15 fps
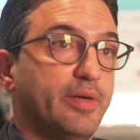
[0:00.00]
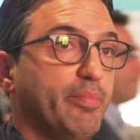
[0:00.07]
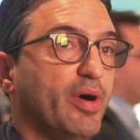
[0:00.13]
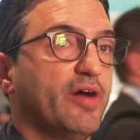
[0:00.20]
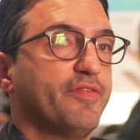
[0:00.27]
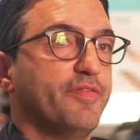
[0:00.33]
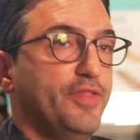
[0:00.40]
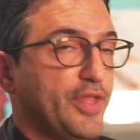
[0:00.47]

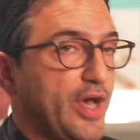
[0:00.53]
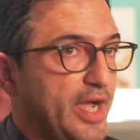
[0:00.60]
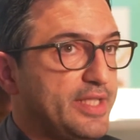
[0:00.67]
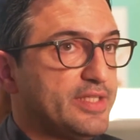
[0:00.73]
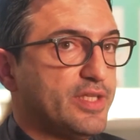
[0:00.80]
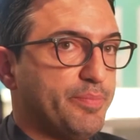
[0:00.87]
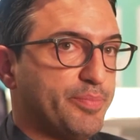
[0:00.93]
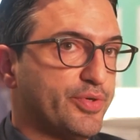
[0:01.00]
above
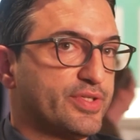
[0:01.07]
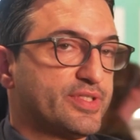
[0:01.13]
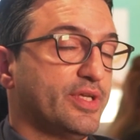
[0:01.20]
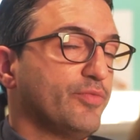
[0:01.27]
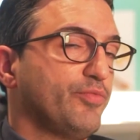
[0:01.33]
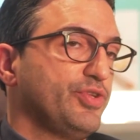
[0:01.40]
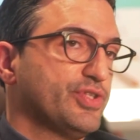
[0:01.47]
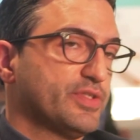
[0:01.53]

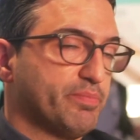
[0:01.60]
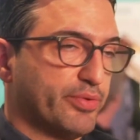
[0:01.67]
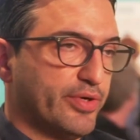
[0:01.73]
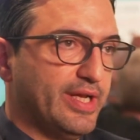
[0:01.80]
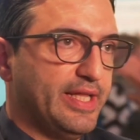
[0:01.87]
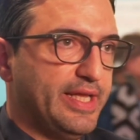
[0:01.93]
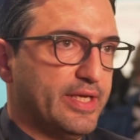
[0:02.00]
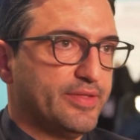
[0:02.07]
90%, which is
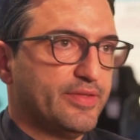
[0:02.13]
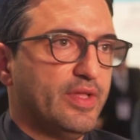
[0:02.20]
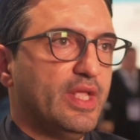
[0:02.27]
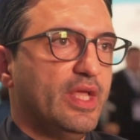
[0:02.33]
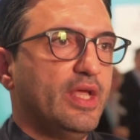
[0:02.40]
brilliant.